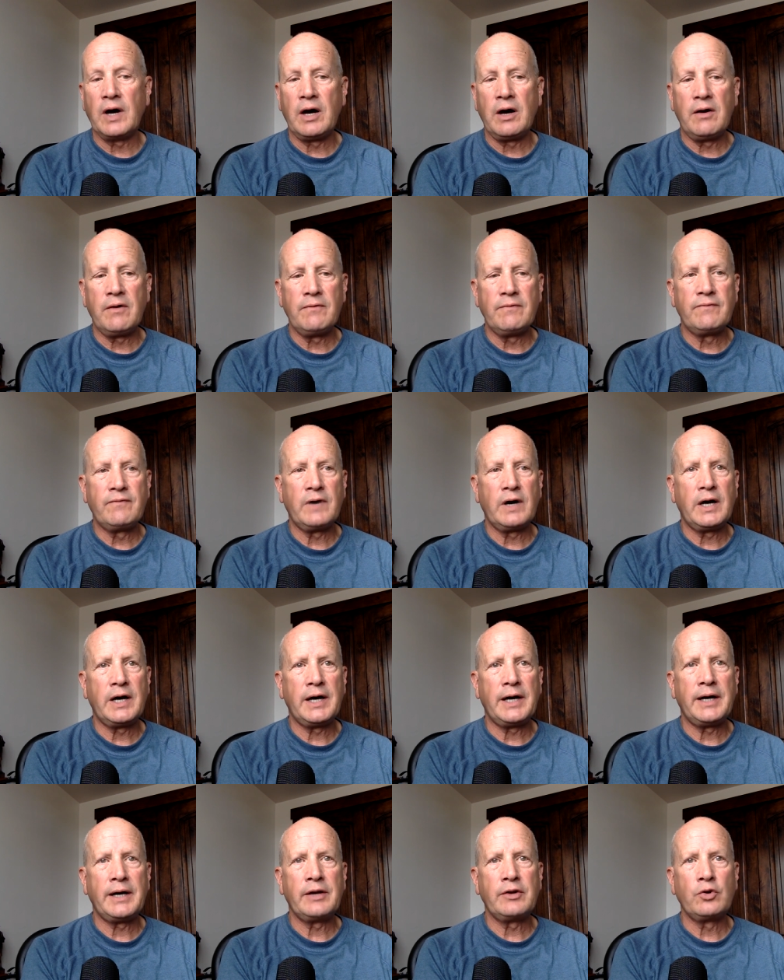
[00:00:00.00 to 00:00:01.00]
of
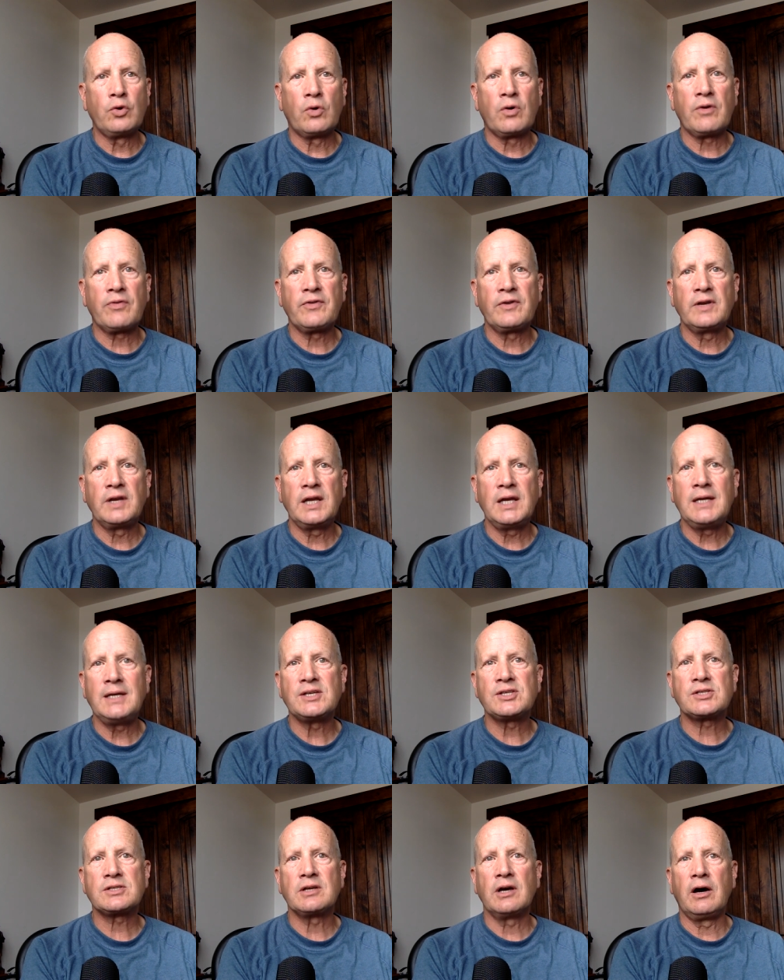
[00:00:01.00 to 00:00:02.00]
uh, north and
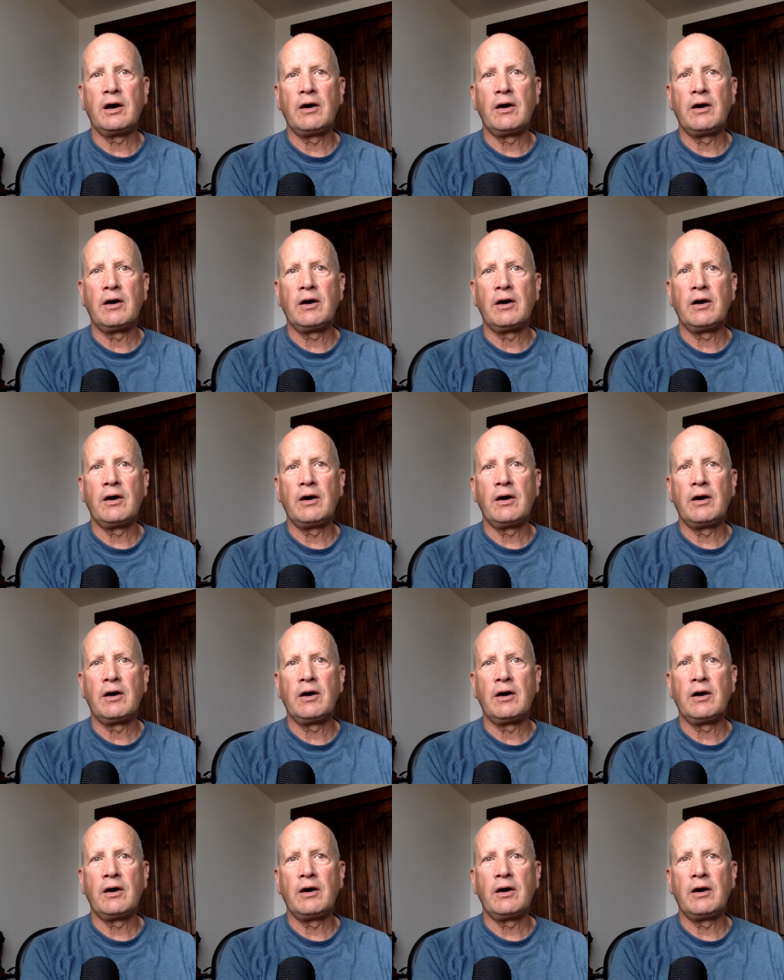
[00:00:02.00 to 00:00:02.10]
east